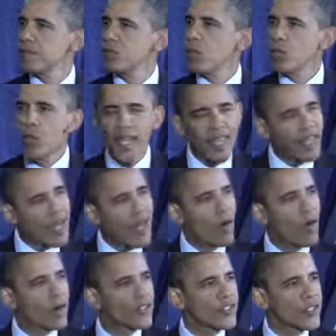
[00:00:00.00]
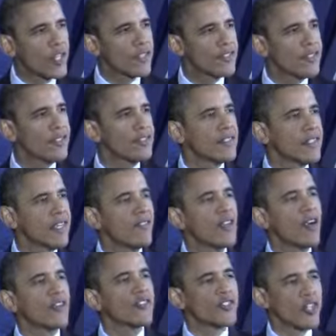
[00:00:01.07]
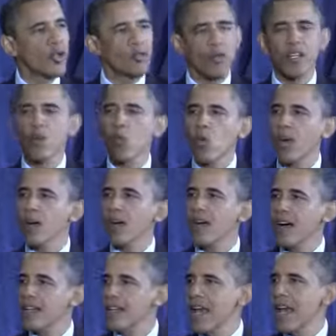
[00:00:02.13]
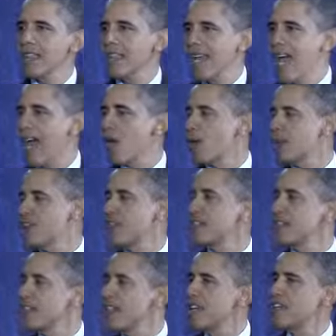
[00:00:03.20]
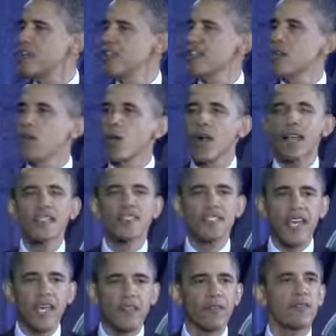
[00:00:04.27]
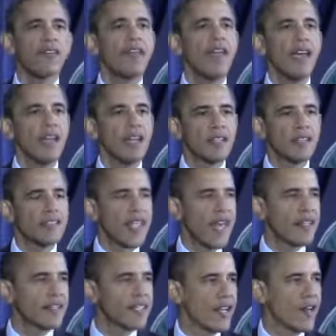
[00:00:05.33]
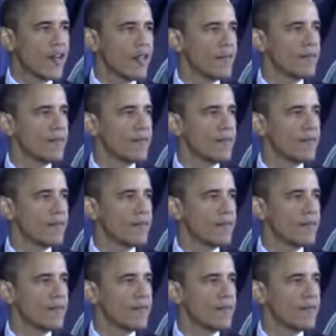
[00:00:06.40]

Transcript: Would we allow our citizens and even our children to work ungodly hours in conditions that were unsafe and unsanitary?